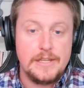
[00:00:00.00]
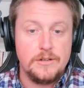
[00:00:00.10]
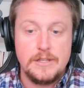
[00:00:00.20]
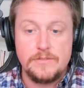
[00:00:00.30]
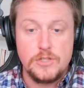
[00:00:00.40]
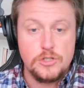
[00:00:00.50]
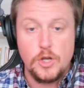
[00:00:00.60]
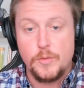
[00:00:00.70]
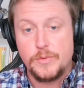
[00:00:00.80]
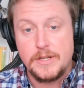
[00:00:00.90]
You have to
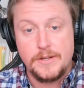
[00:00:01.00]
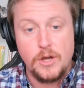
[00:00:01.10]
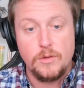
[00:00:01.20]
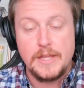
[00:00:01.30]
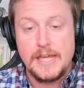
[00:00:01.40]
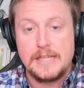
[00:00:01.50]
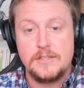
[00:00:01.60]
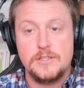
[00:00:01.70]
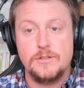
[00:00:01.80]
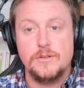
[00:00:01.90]
show up when you don't
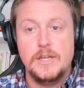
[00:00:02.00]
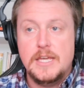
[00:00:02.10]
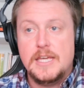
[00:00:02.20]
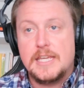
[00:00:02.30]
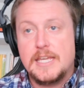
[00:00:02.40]
like to.